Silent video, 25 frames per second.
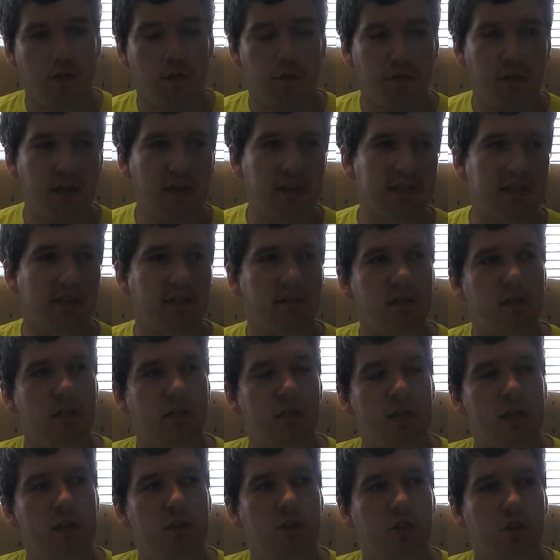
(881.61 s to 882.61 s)
you know things of
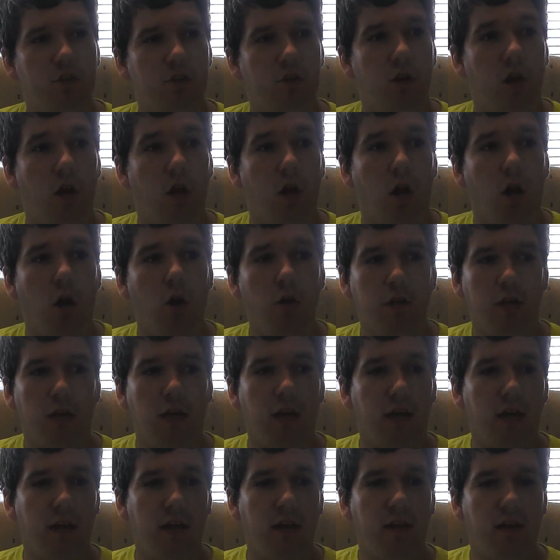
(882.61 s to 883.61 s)
this nature.
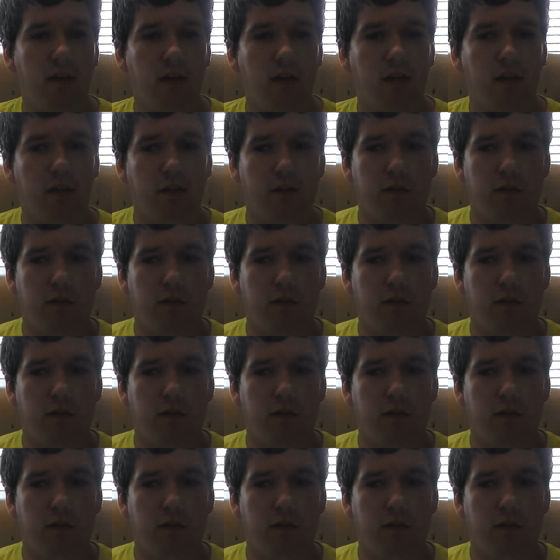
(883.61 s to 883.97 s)
Okay,